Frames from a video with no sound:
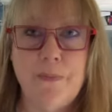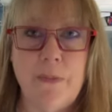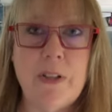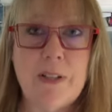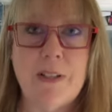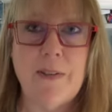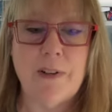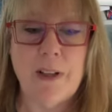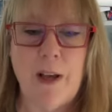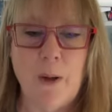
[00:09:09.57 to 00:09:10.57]
this
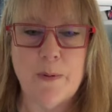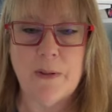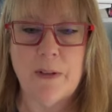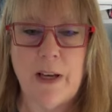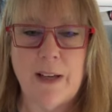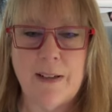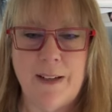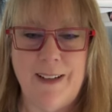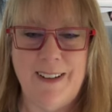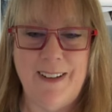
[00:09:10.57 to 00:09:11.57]
definitely helps with that.
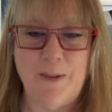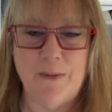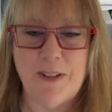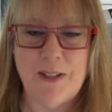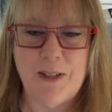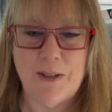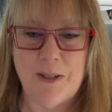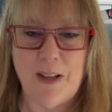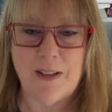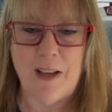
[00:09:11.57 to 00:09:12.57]
Hopefully, she
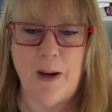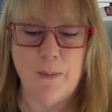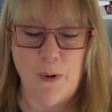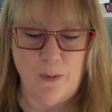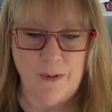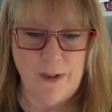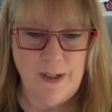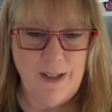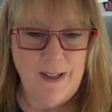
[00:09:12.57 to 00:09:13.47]
doesn't knock the camera over.